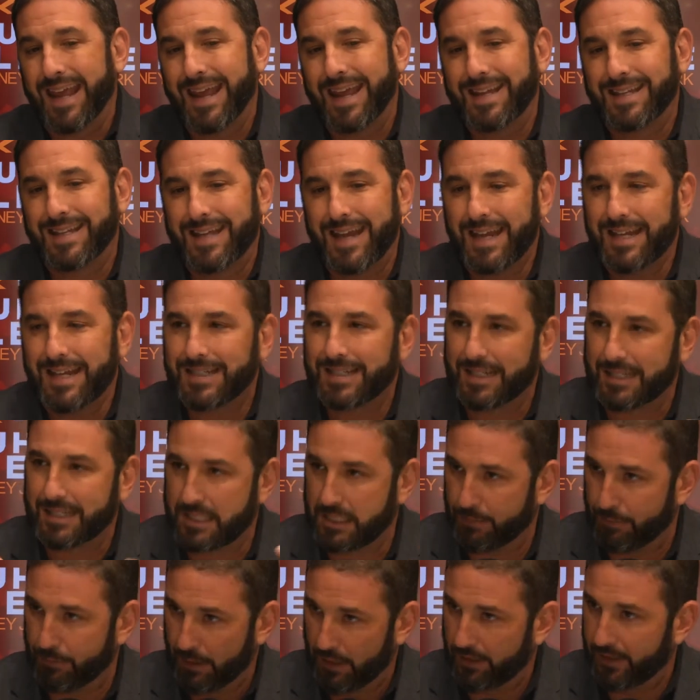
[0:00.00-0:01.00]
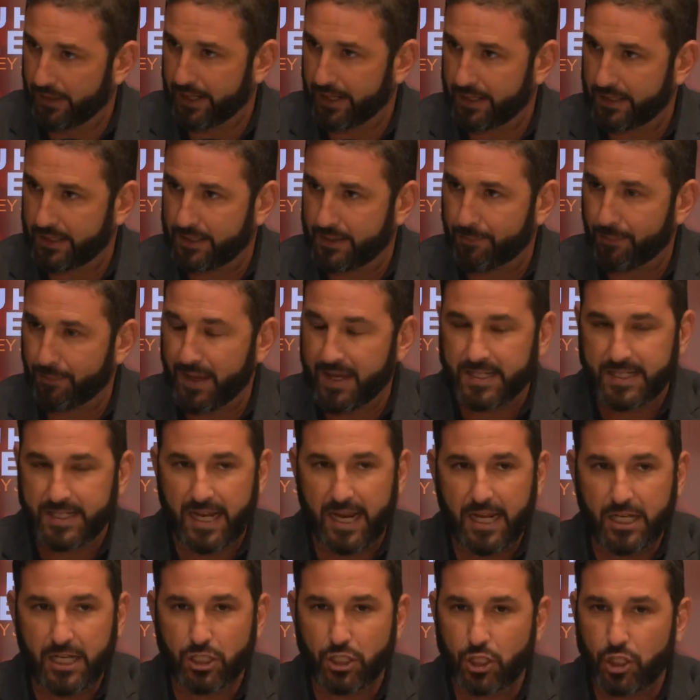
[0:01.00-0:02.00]
it takes experience. It
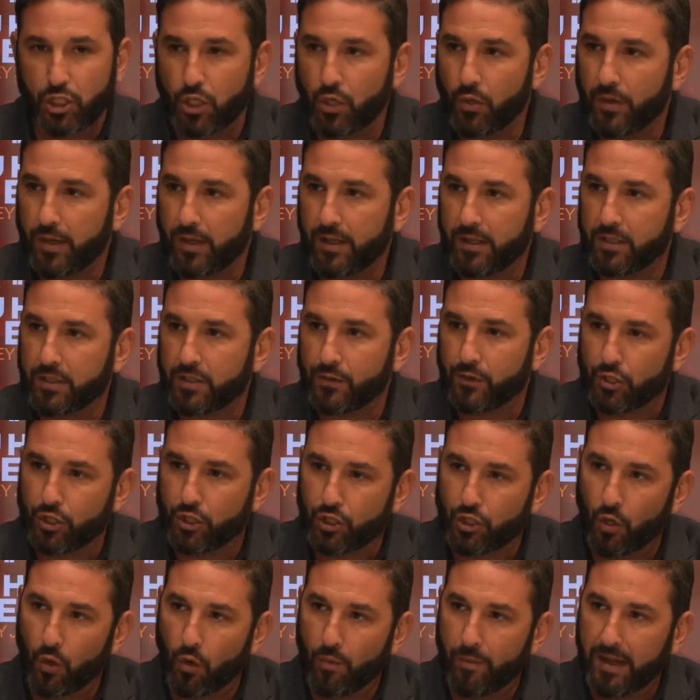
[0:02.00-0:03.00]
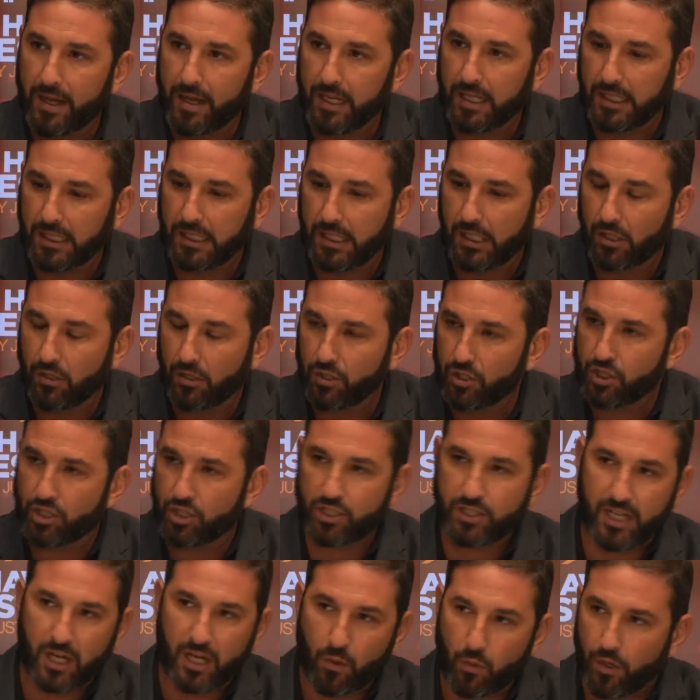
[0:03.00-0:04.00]
takes doing this for so many years,
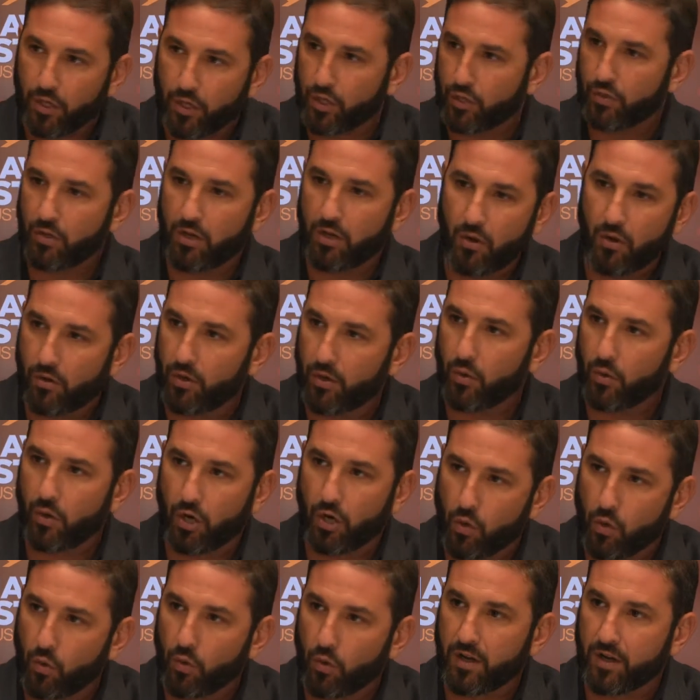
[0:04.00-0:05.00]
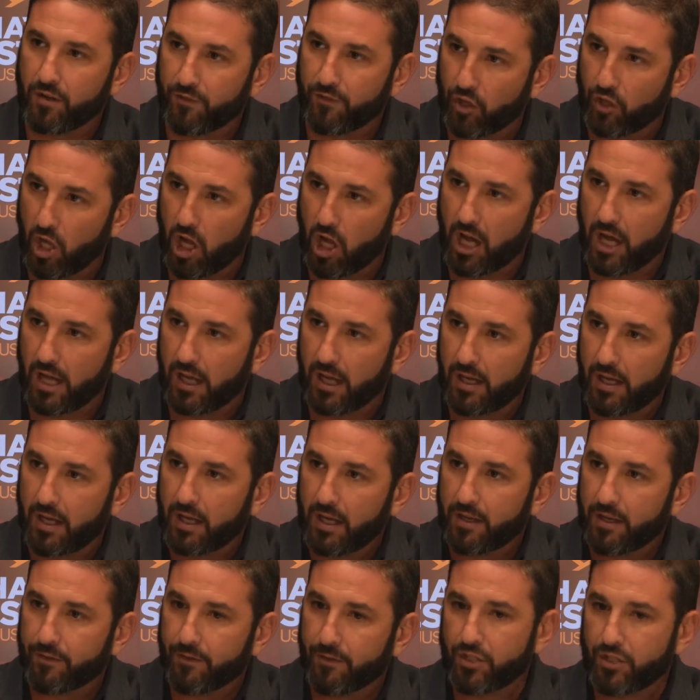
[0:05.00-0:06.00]
just like when you go into a court of law
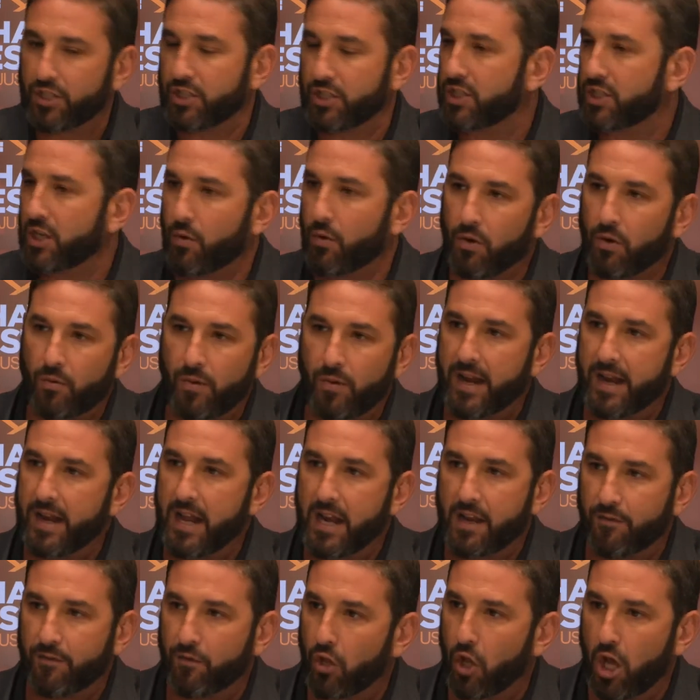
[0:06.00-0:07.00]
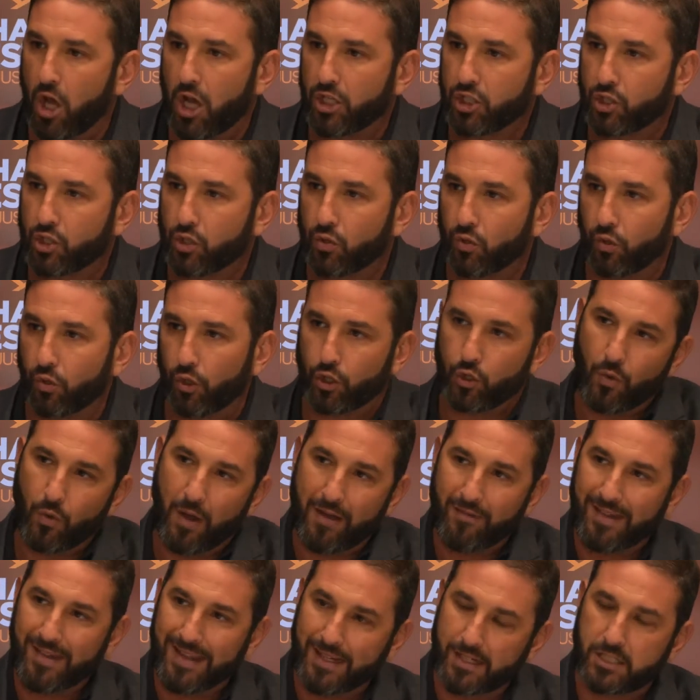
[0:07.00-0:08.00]
versus someone right out of law school. You
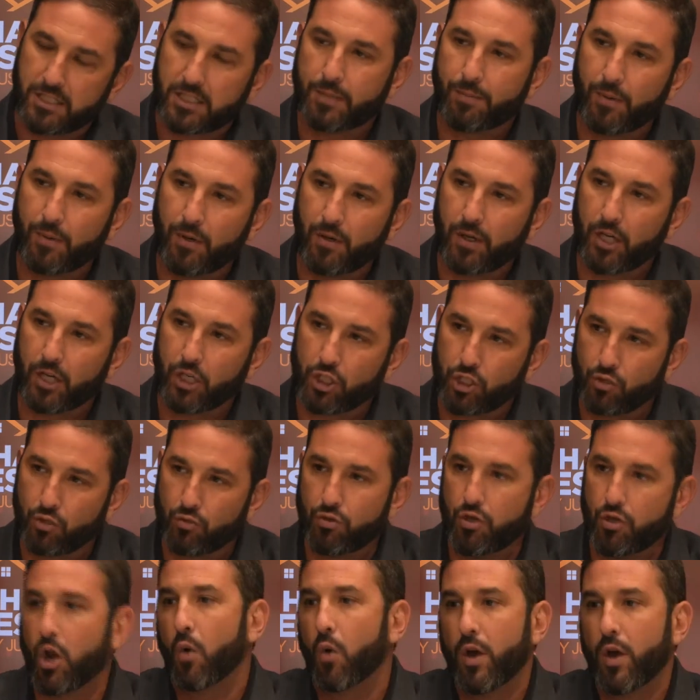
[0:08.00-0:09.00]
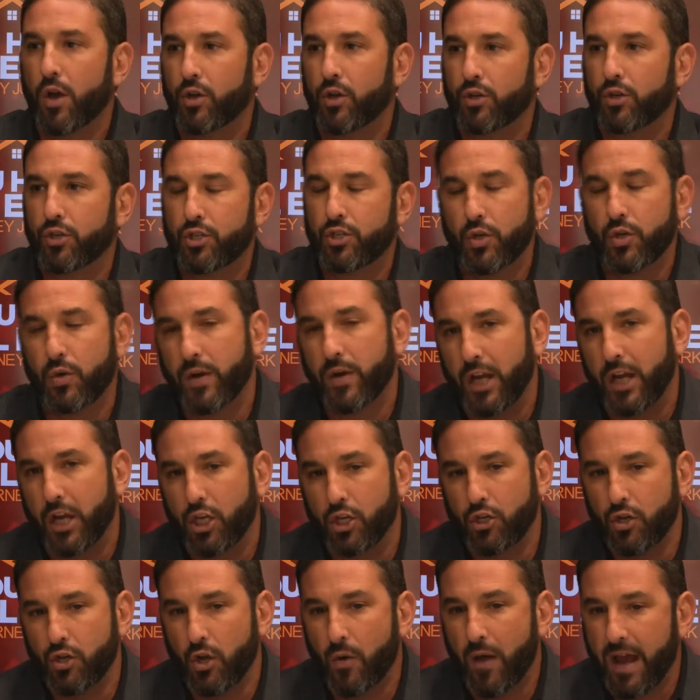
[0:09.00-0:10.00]
have the experience, you know what you're doing,
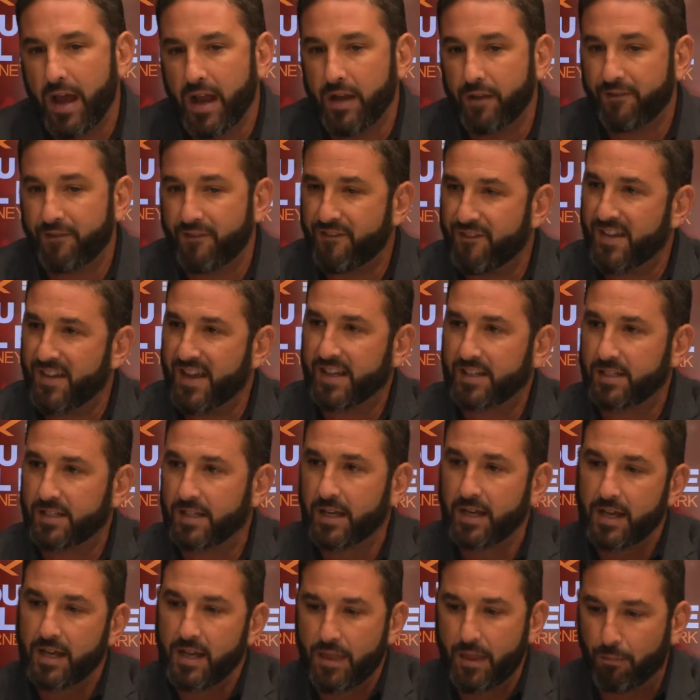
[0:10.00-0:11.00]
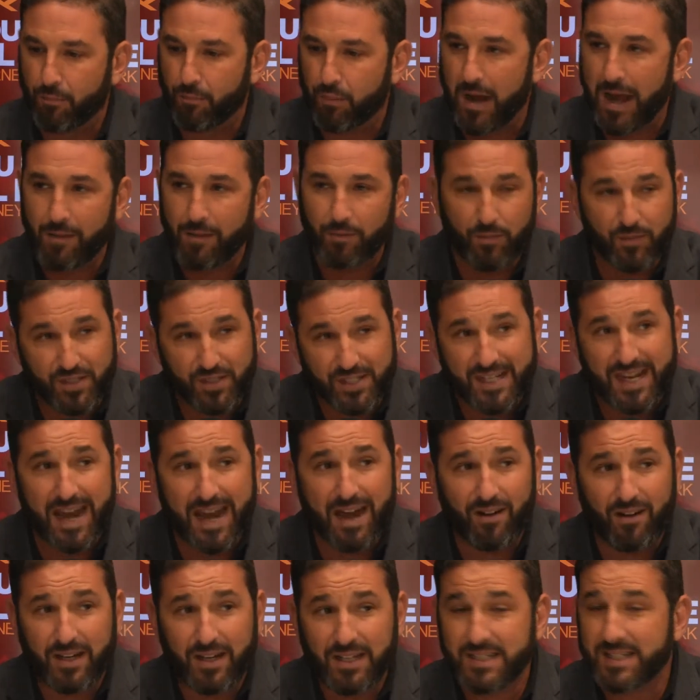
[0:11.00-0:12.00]
and you know how to fix the problems.
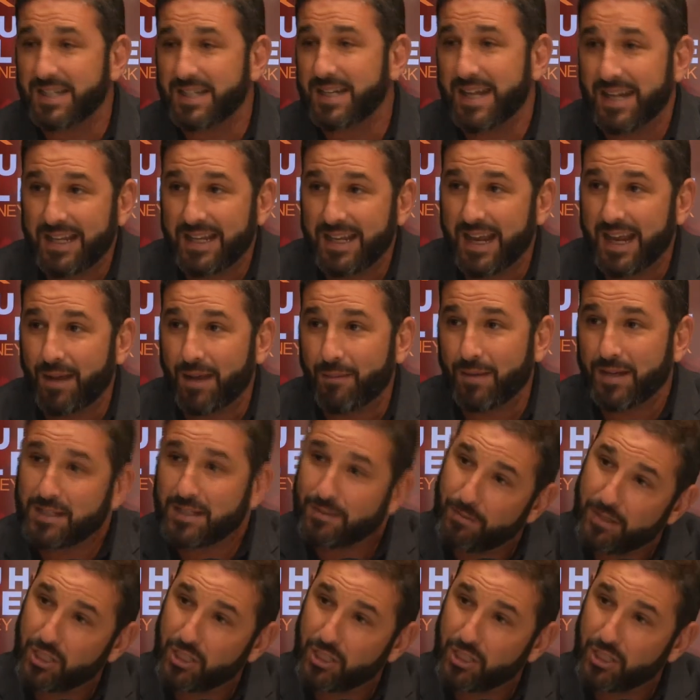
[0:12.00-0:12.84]
Gary's nickname is